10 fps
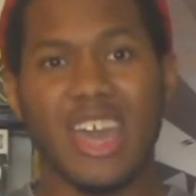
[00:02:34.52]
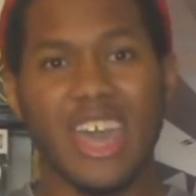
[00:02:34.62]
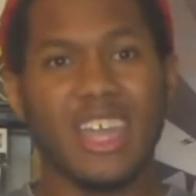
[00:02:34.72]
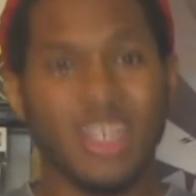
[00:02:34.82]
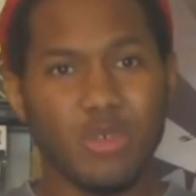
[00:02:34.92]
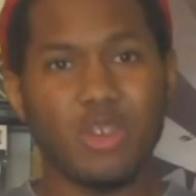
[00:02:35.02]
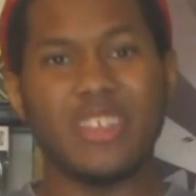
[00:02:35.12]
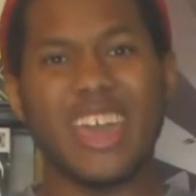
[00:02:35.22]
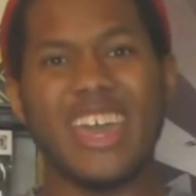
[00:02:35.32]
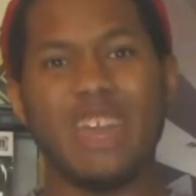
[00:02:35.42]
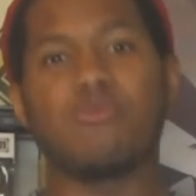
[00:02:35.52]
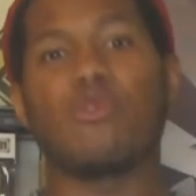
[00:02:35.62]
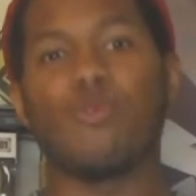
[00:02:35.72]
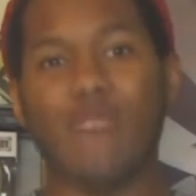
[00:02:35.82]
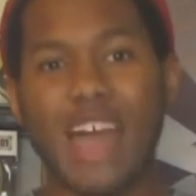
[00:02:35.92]
and it was a
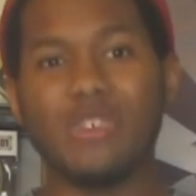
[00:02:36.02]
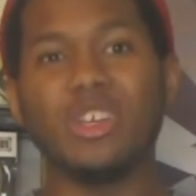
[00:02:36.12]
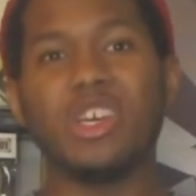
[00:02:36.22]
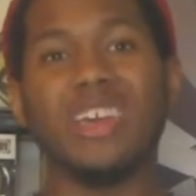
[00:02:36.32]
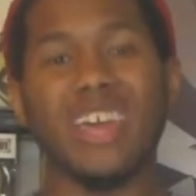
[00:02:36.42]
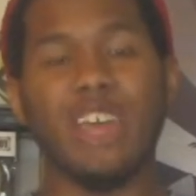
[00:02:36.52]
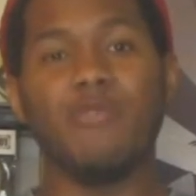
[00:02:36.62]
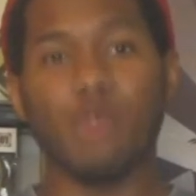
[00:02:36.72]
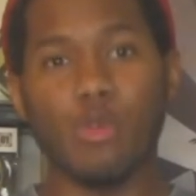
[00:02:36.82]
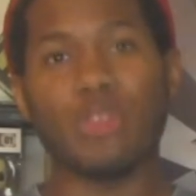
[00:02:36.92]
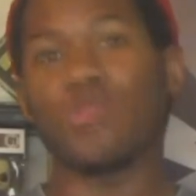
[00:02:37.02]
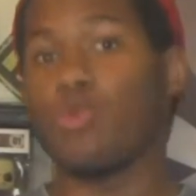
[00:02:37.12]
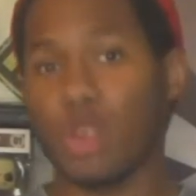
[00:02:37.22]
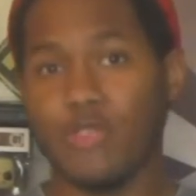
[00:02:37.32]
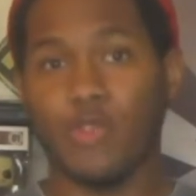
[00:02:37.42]
profoundly influential
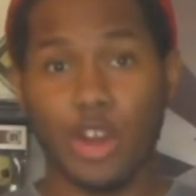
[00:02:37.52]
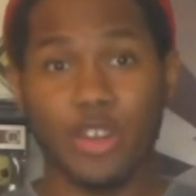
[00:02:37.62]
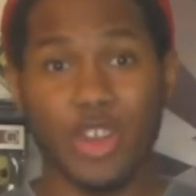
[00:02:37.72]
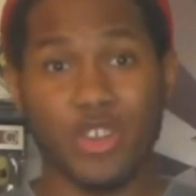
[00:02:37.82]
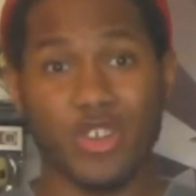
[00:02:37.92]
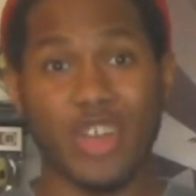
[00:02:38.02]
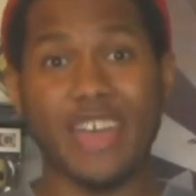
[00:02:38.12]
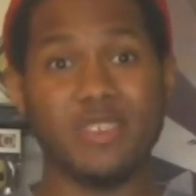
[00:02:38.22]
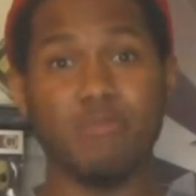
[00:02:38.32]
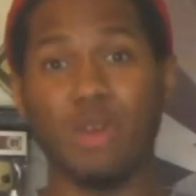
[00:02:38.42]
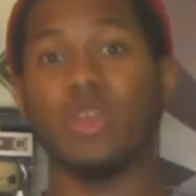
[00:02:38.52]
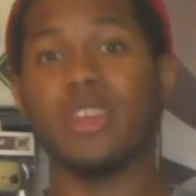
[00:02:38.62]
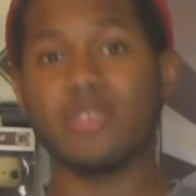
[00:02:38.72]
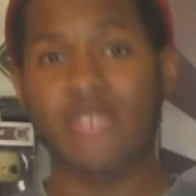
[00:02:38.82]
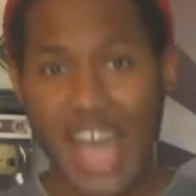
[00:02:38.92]
work of architecture as the
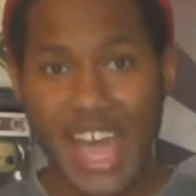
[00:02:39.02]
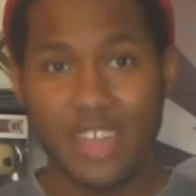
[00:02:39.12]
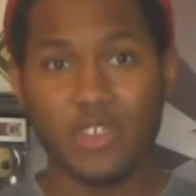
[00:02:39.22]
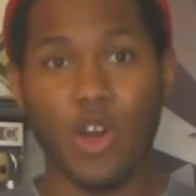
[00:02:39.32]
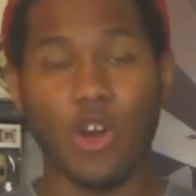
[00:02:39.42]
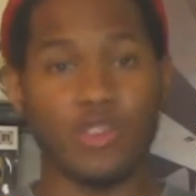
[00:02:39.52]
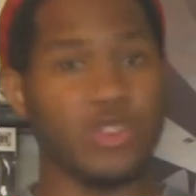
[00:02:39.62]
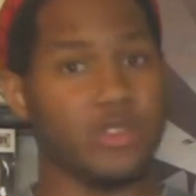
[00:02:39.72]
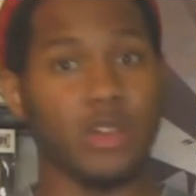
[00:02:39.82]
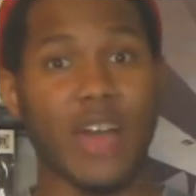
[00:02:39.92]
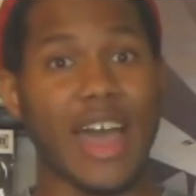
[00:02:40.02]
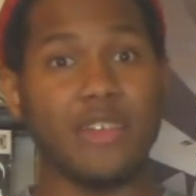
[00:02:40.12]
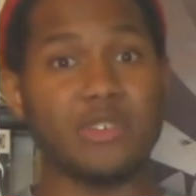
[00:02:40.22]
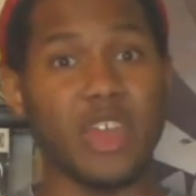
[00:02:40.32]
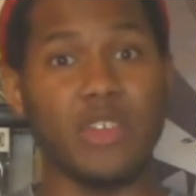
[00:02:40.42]
building's sides are just
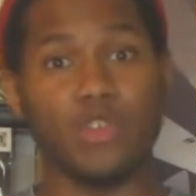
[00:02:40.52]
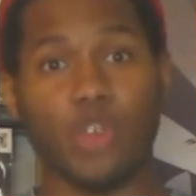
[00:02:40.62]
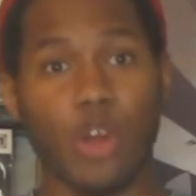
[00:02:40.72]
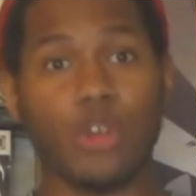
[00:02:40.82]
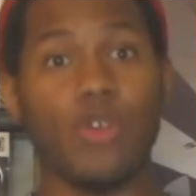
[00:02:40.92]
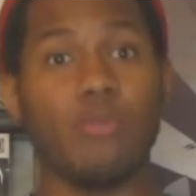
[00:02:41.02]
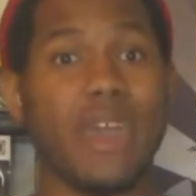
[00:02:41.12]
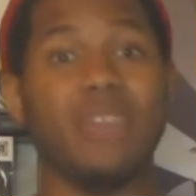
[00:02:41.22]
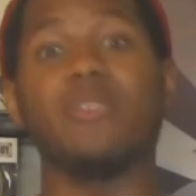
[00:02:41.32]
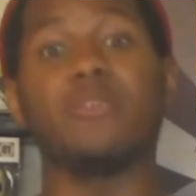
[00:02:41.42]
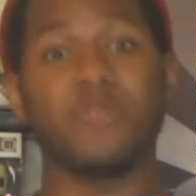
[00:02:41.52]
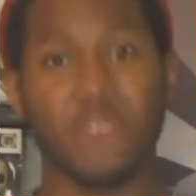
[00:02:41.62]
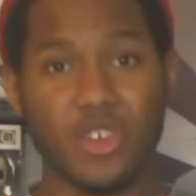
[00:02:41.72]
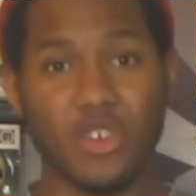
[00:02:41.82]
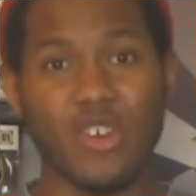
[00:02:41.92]
glass and charcoal painted
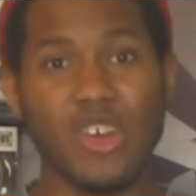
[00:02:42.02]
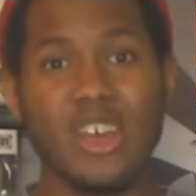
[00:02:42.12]
steel.